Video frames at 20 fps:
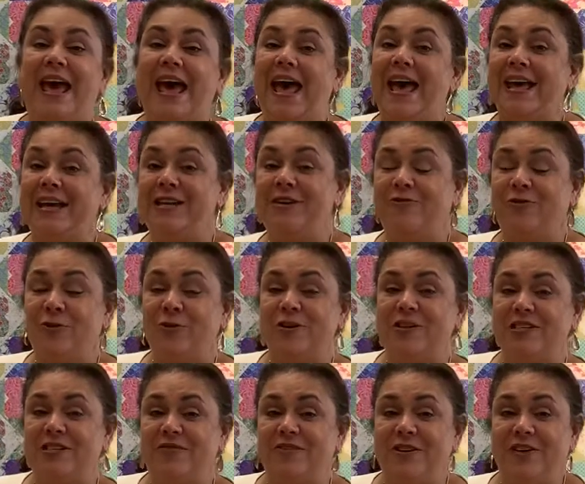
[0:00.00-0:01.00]
And of
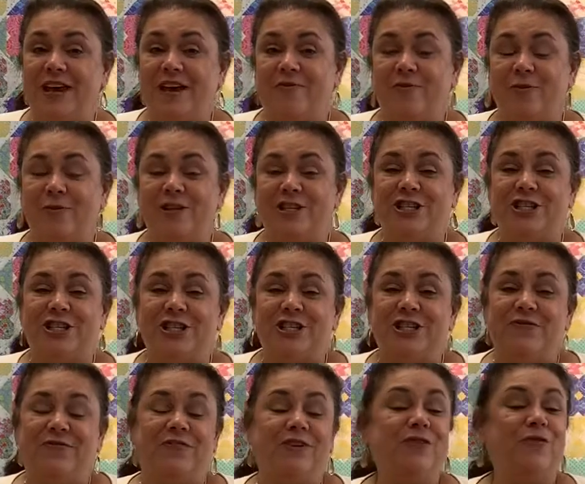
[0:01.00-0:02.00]
course, if you have questions,
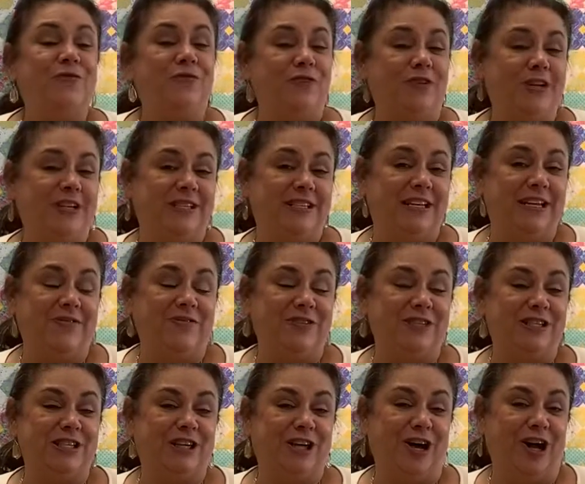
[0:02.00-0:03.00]
feel free to give
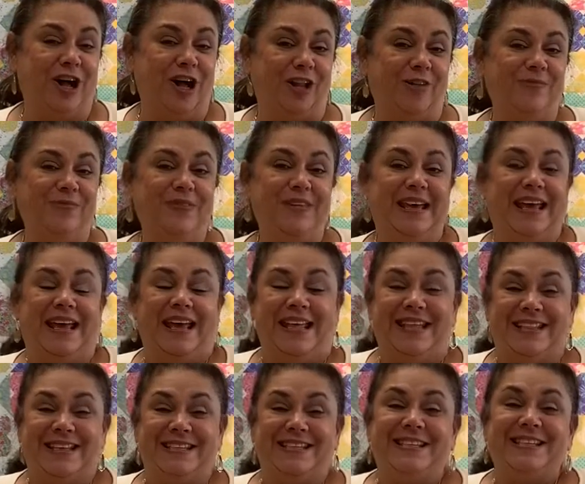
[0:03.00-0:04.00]
us a call.
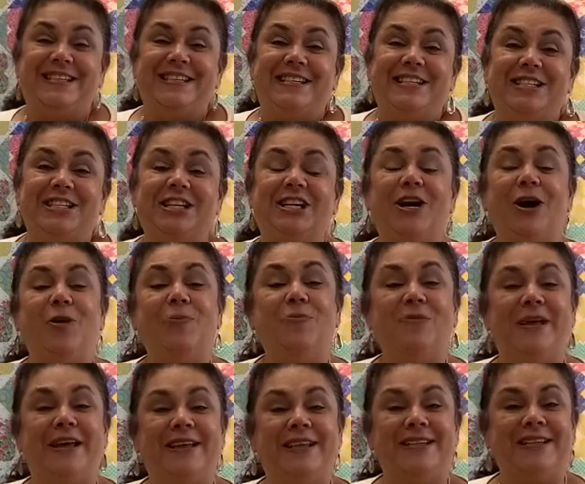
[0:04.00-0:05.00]
This is Tisha
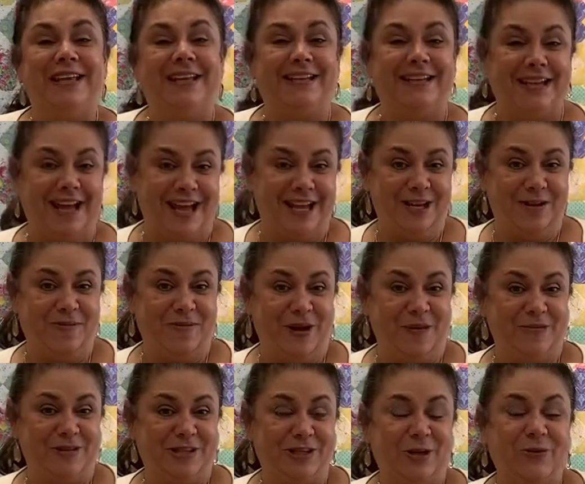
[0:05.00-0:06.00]
Copeland, Not Your
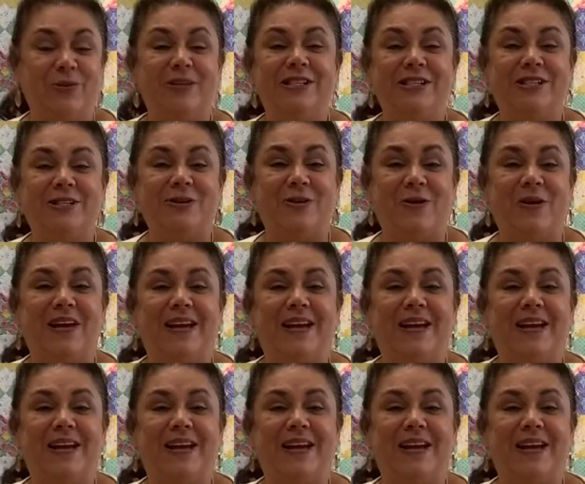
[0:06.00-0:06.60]
Mama's Quilt Store